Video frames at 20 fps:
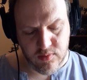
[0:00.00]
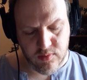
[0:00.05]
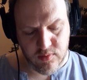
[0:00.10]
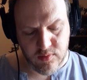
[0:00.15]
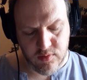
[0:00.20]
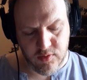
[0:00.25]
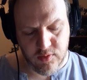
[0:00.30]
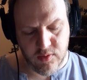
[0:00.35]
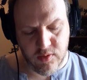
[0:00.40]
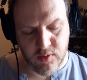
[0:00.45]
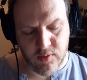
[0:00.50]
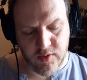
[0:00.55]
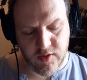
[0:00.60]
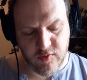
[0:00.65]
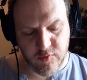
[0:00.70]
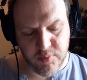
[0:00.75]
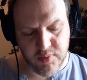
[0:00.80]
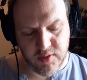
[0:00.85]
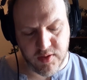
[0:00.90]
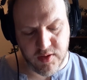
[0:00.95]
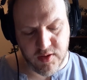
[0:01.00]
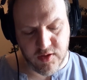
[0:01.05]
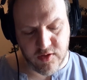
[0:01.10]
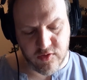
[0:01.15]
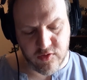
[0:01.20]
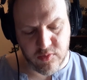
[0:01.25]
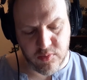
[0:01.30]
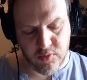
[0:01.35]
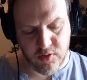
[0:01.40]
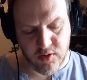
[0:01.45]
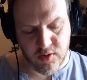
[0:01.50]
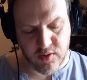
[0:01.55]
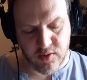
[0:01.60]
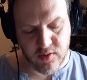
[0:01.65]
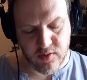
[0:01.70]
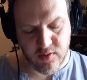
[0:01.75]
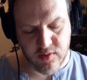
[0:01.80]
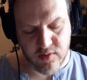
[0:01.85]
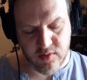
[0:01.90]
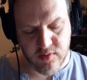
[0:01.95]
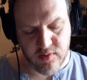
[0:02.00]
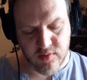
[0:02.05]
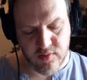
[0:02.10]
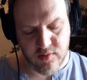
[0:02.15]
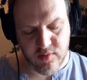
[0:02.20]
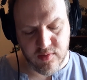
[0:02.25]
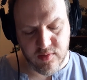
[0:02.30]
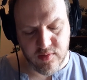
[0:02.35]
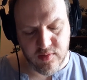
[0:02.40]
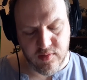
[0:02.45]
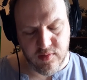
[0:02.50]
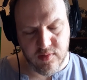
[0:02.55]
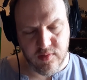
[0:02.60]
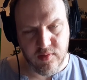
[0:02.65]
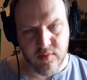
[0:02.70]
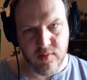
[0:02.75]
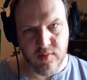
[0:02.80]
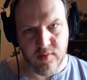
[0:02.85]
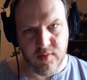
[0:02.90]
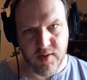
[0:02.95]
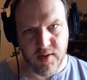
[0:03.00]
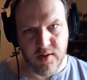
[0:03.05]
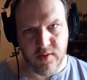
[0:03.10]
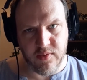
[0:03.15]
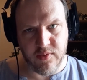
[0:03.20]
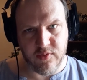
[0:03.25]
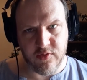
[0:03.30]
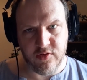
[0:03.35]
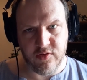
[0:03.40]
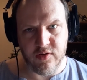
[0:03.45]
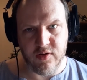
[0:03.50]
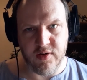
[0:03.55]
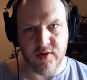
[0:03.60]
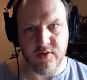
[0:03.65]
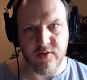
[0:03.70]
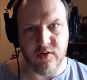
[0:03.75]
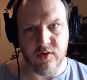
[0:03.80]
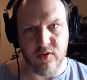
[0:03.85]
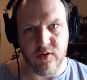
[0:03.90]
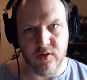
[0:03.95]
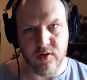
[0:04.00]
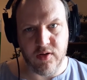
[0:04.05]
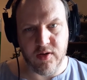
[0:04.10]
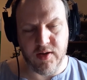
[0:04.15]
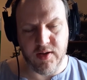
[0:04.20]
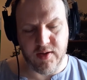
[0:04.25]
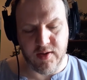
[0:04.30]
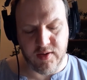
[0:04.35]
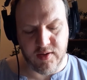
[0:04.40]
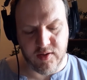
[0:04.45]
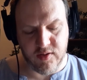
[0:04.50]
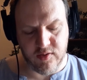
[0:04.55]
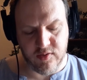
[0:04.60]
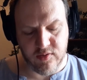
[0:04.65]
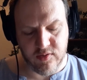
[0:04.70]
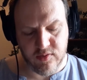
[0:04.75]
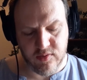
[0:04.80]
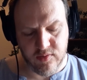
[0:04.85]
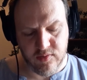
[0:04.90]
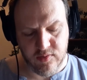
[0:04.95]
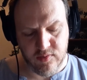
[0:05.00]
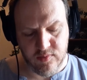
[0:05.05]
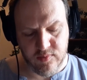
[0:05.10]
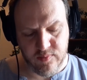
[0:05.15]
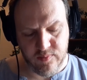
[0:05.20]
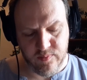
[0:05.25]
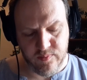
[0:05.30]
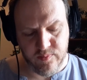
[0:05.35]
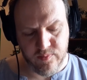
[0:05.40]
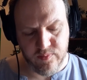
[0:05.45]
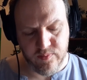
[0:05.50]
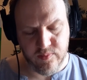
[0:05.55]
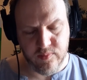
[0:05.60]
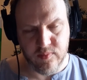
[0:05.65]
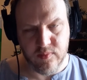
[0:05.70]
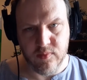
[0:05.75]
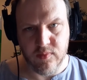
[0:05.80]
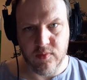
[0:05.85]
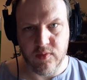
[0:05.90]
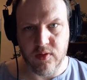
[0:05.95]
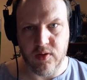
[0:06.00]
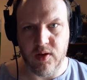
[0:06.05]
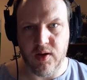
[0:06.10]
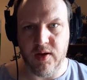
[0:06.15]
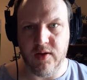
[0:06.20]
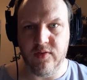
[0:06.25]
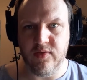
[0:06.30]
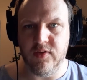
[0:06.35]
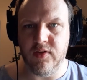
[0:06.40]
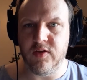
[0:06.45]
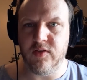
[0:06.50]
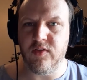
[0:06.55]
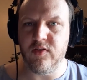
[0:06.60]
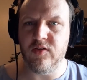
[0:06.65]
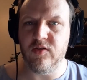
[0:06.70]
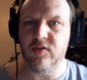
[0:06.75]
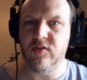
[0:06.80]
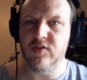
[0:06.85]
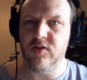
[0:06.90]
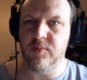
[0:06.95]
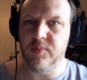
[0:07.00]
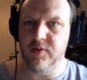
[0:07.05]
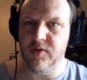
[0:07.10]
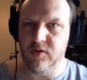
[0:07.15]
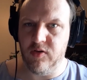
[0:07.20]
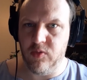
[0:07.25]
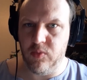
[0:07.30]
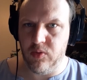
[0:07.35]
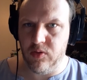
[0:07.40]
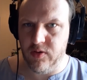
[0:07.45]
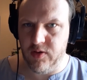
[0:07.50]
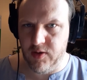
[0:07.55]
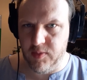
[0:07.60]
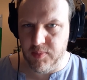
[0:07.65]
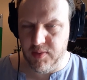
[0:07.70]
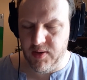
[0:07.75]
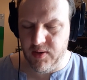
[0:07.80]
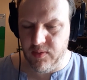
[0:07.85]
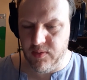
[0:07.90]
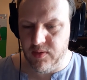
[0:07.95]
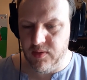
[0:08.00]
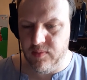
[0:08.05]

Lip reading: You know they've been getting smarter. Now they're starting to look like us. I think this is something to worry about."